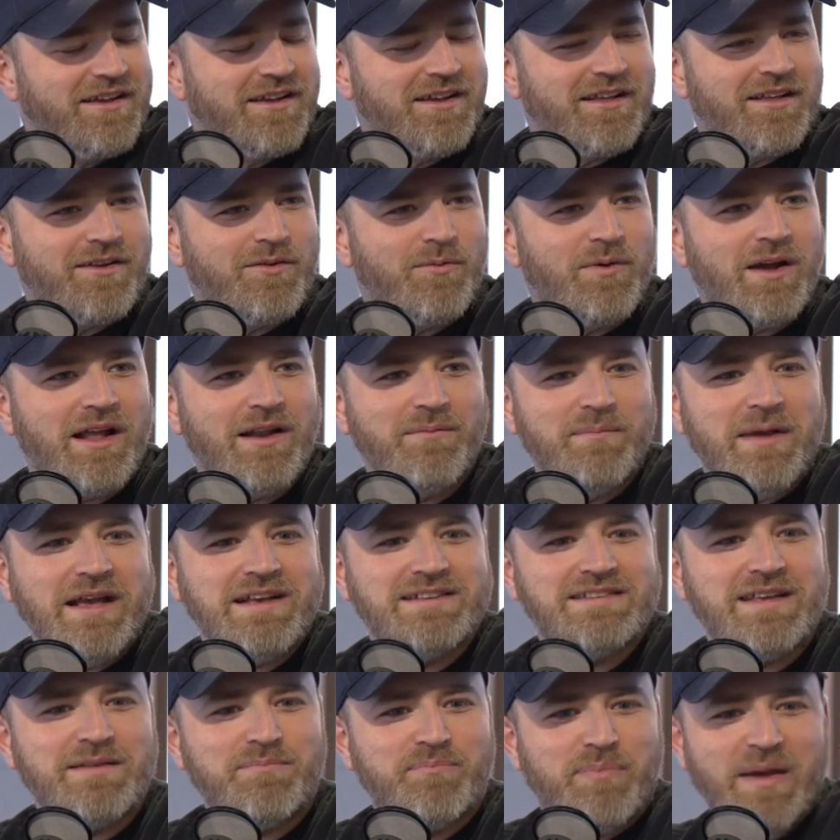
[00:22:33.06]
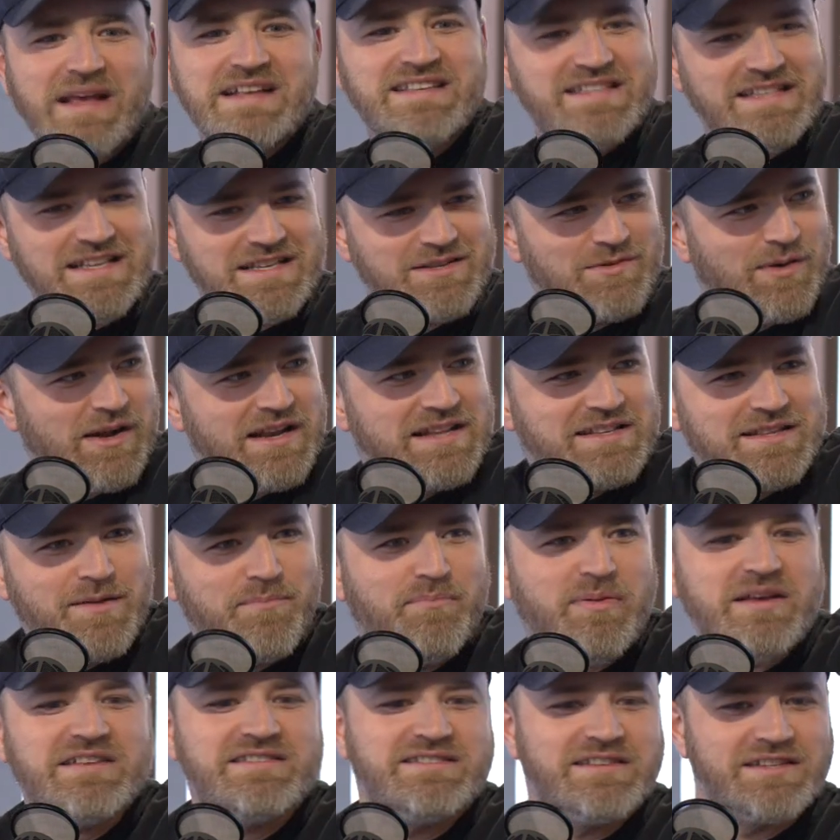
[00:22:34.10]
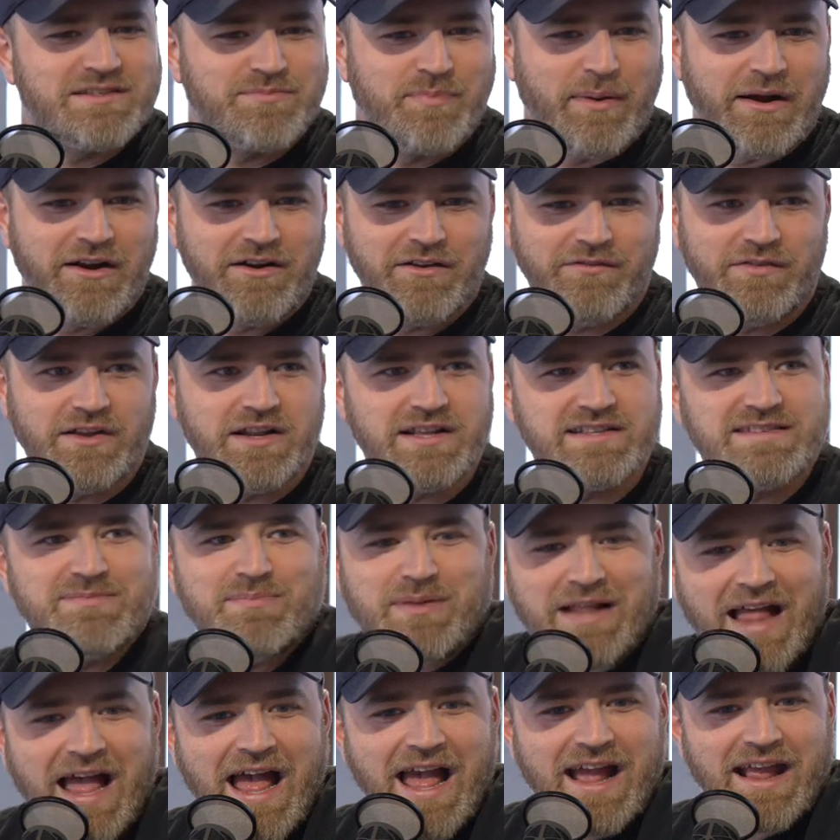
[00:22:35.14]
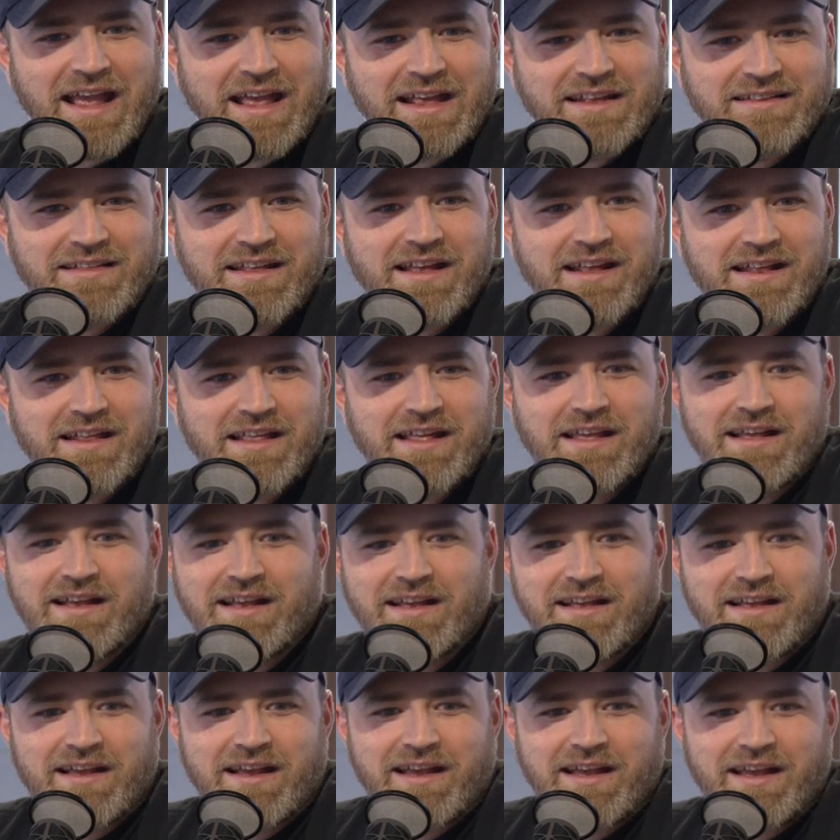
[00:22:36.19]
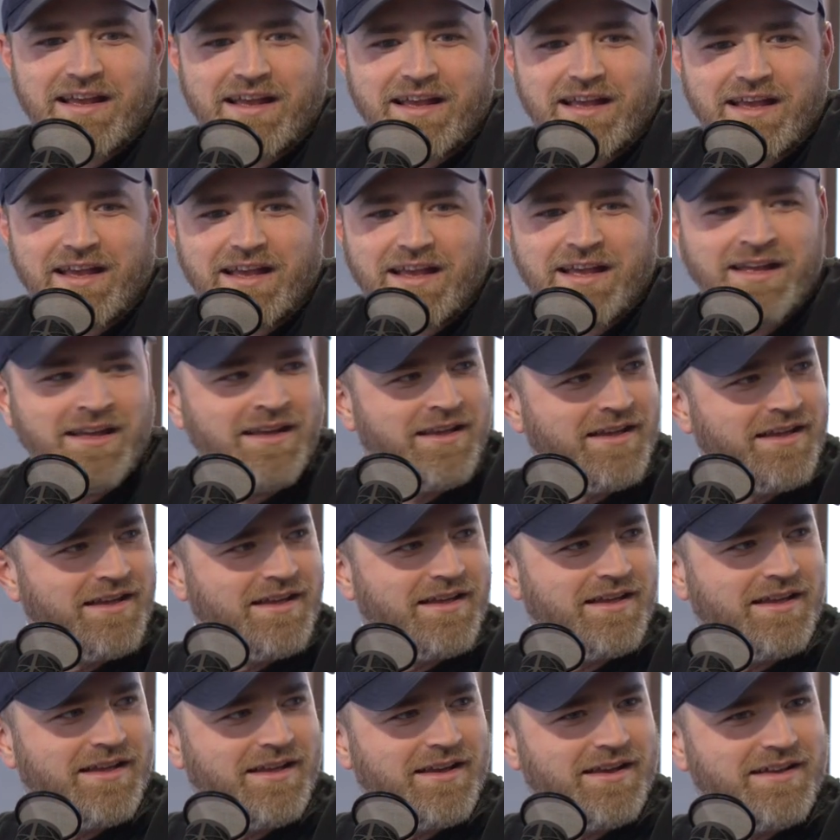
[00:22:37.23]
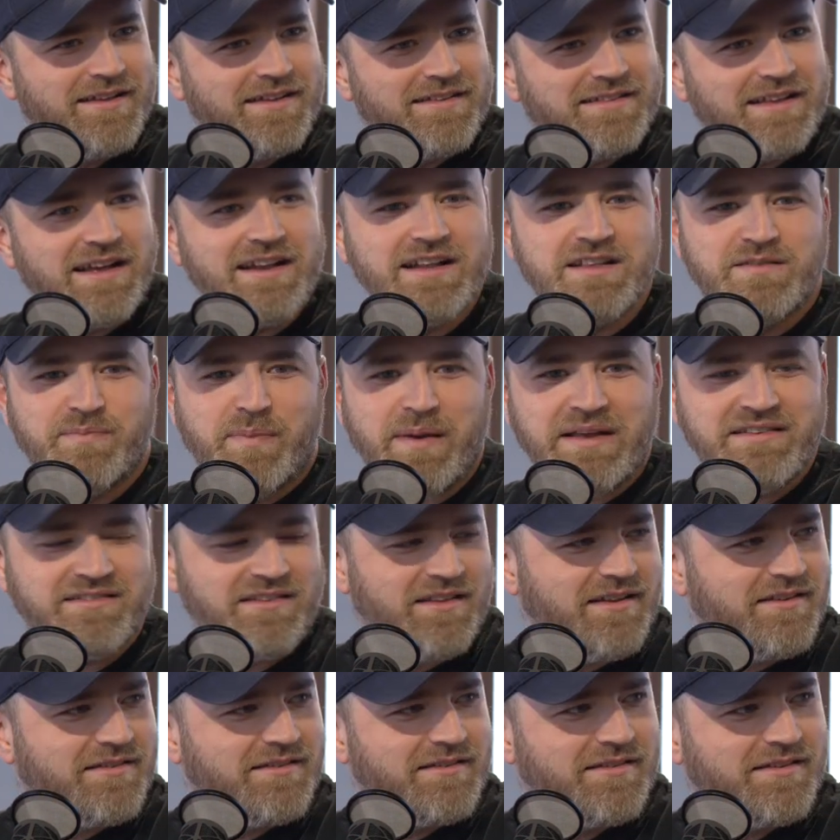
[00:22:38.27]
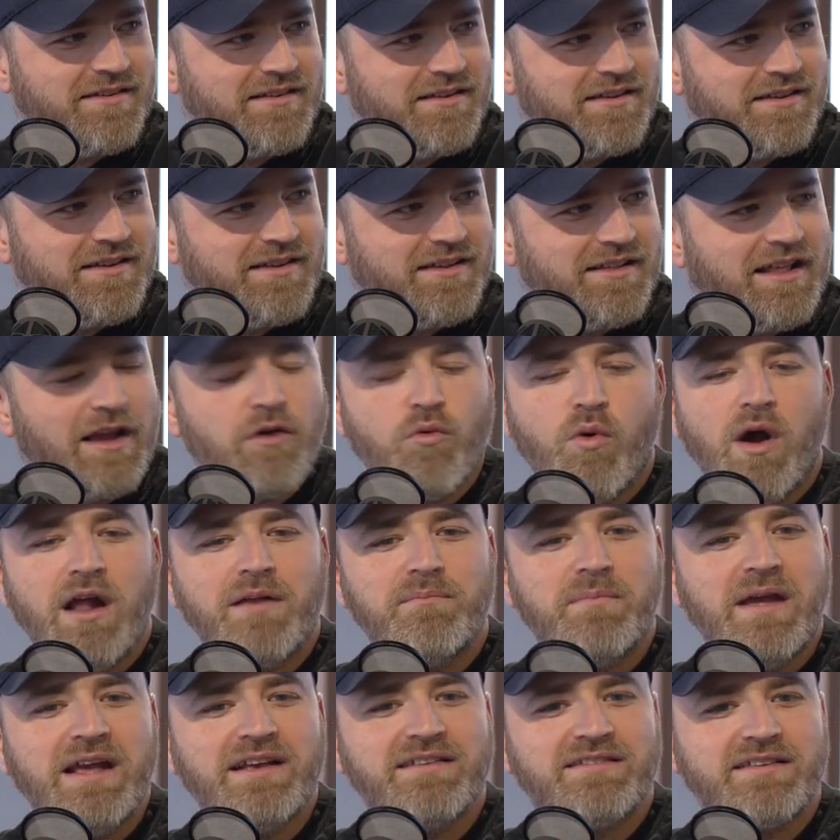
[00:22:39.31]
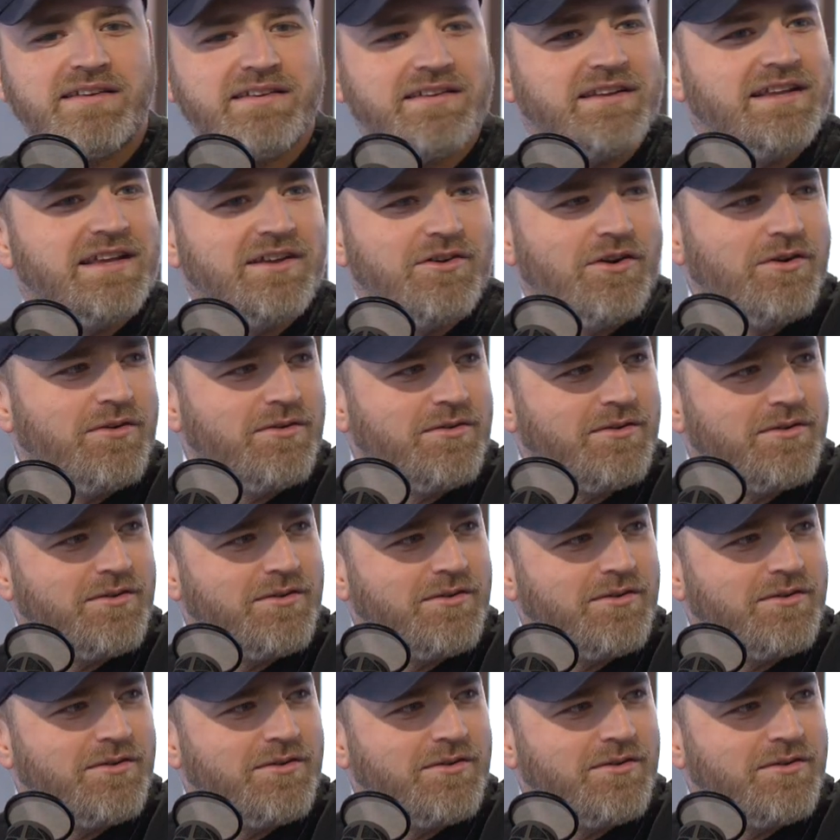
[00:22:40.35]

What makes it business? What is the business part of it? It's black, is that a, then it's business. Like, what makes something, you know?